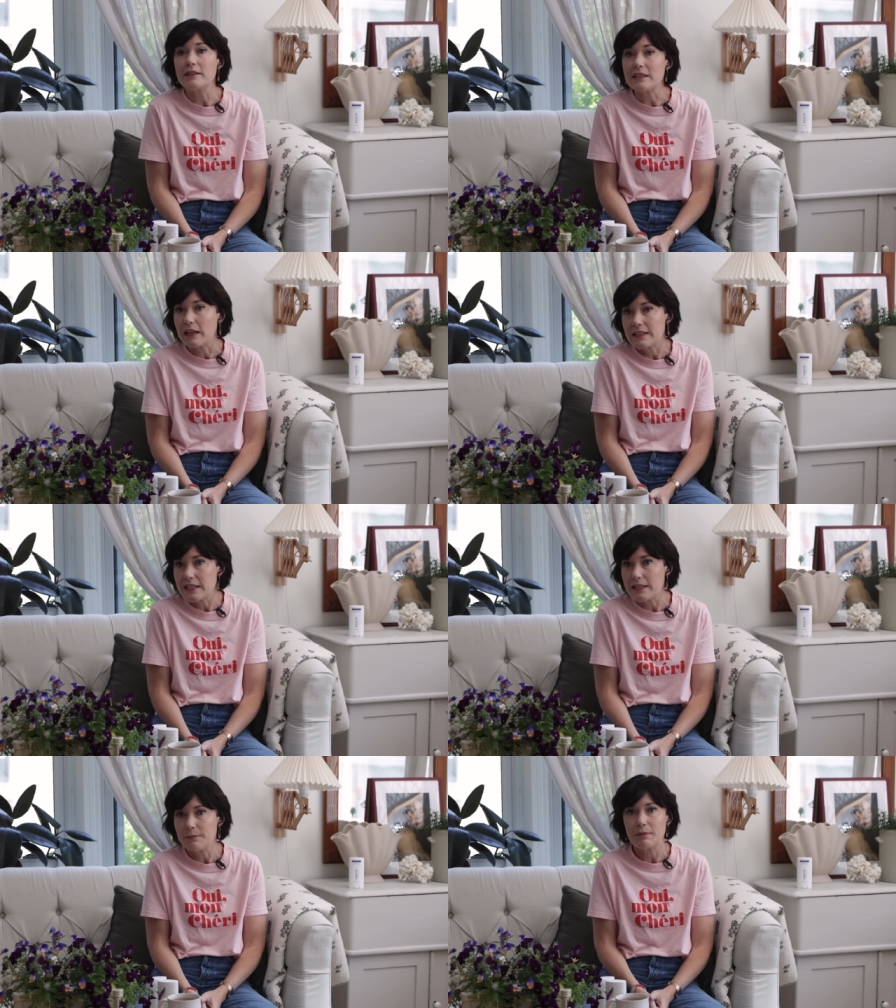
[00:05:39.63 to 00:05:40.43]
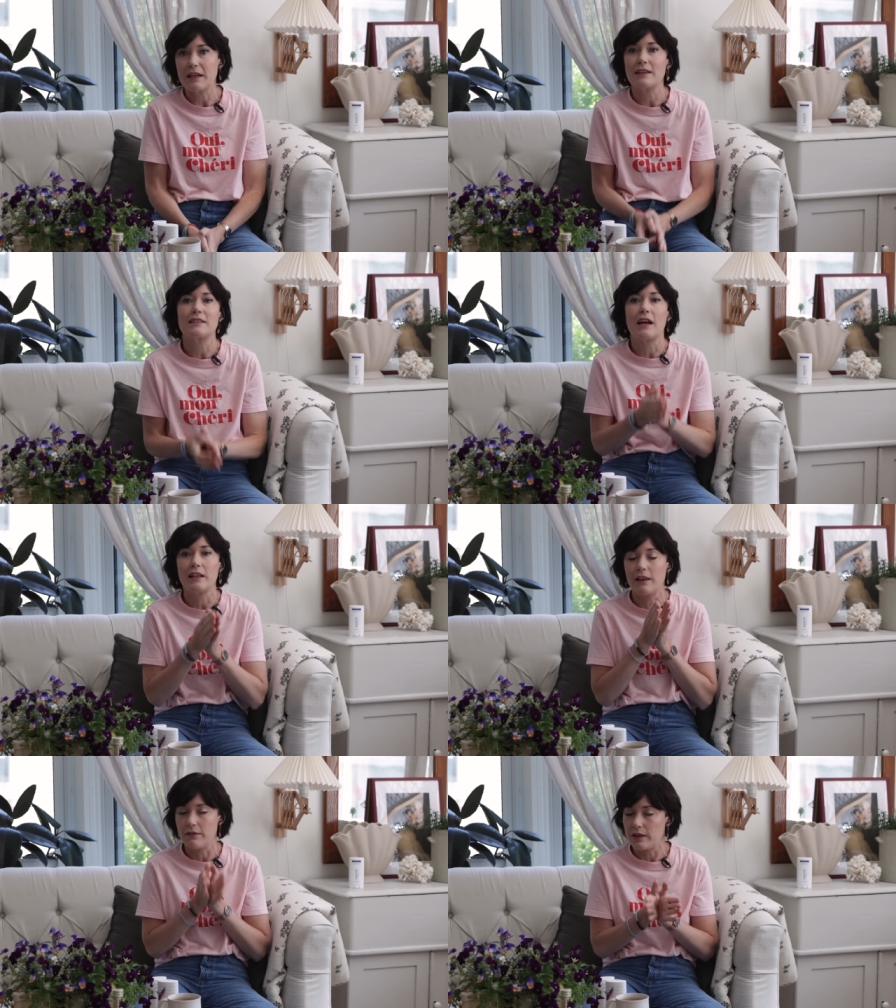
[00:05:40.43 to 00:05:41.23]
unscented because
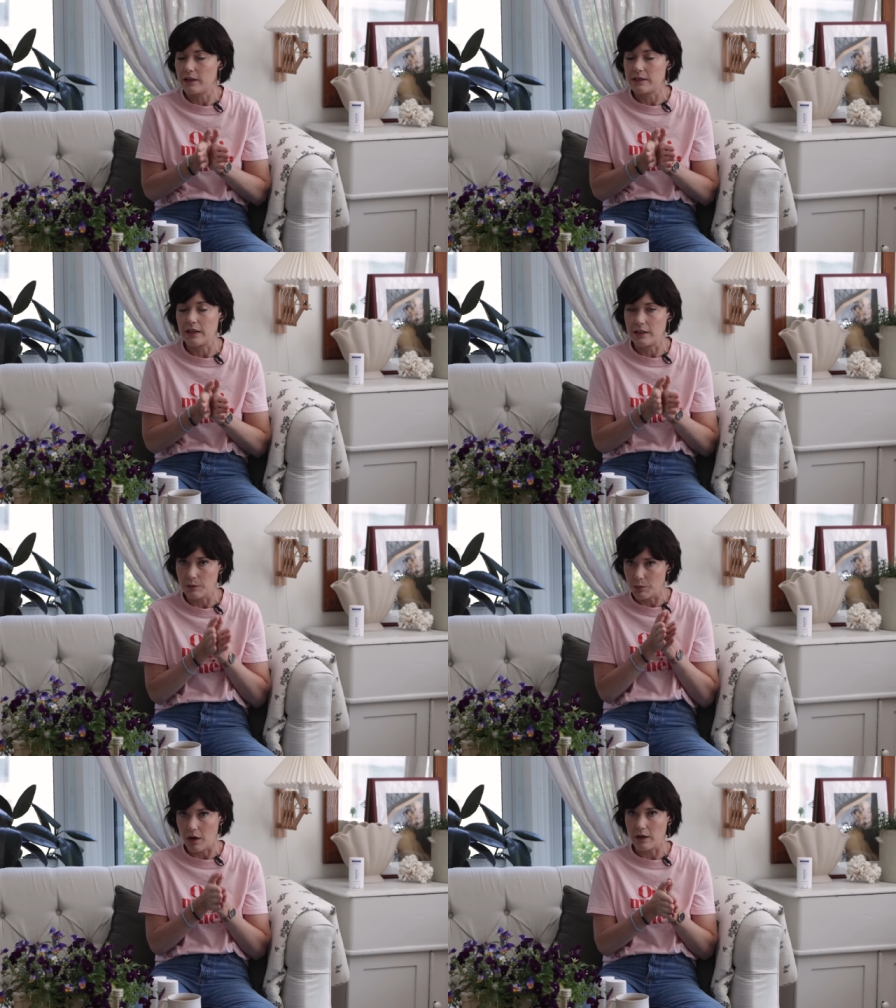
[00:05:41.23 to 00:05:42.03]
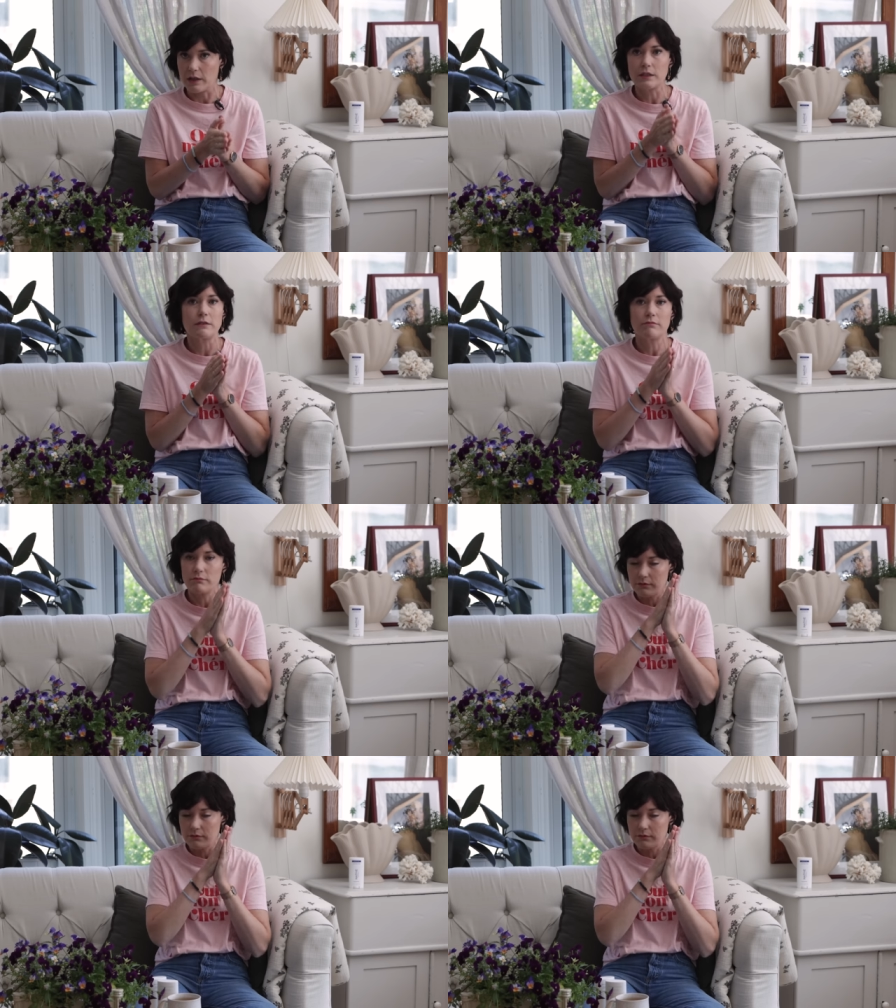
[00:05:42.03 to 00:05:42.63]
I love an unscented product